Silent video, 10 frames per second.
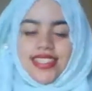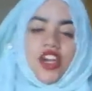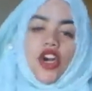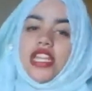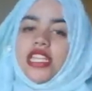
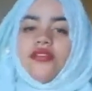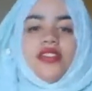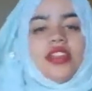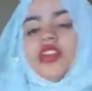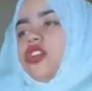Can't
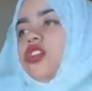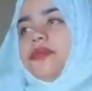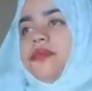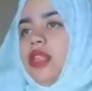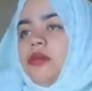even
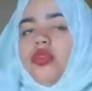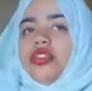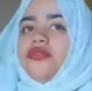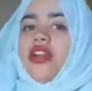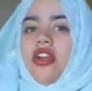
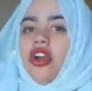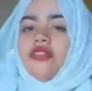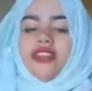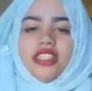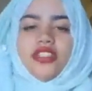
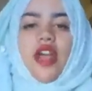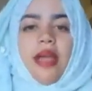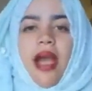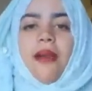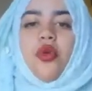describe how